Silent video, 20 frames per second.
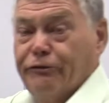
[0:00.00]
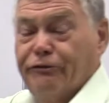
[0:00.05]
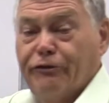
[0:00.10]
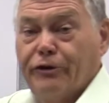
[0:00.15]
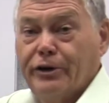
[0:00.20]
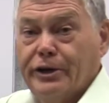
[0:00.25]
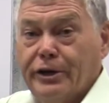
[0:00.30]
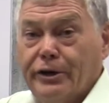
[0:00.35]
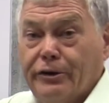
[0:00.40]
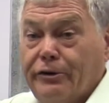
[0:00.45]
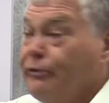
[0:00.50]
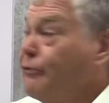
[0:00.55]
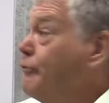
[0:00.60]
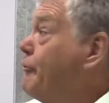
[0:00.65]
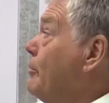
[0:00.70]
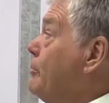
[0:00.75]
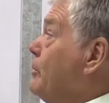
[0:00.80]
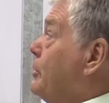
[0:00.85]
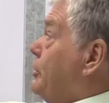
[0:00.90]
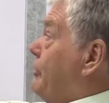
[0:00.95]
free it
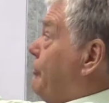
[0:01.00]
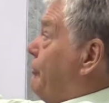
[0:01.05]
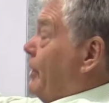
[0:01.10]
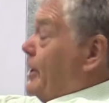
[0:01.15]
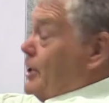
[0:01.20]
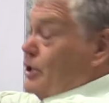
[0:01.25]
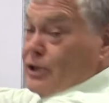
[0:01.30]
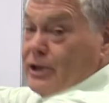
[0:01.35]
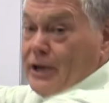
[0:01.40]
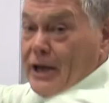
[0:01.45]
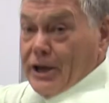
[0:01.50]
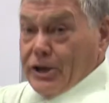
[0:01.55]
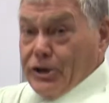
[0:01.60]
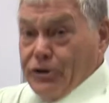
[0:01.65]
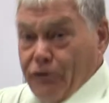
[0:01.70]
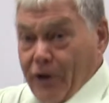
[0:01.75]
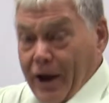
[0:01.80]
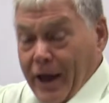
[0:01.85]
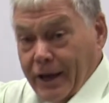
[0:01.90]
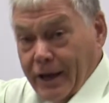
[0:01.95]
from the deflection head
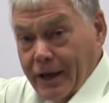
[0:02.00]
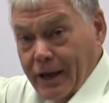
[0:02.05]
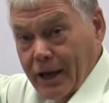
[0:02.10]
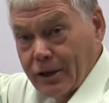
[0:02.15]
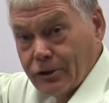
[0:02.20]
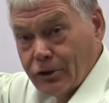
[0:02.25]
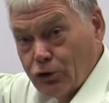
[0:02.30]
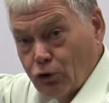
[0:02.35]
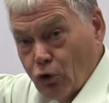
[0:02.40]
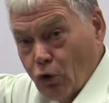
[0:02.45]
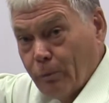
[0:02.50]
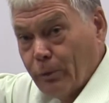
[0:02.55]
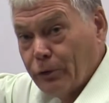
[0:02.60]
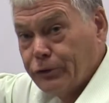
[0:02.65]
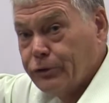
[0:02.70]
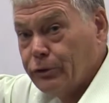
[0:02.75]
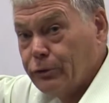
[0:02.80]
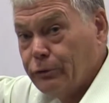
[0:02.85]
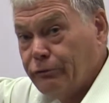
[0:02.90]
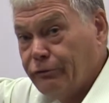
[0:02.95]
track and the normal
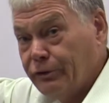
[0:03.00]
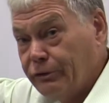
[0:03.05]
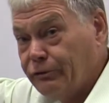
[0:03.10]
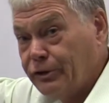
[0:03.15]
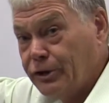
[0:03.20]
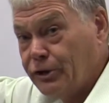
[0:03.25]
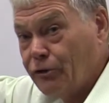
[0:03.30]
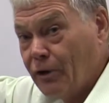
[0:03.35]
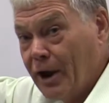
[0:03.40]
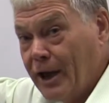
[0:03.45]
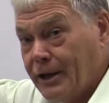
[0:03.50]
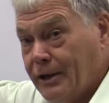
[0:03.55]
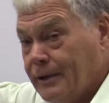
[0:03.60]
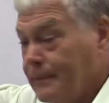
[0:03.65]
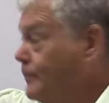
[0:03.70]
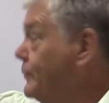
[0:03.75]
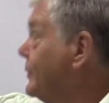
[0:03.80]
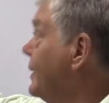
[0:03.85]
250 track.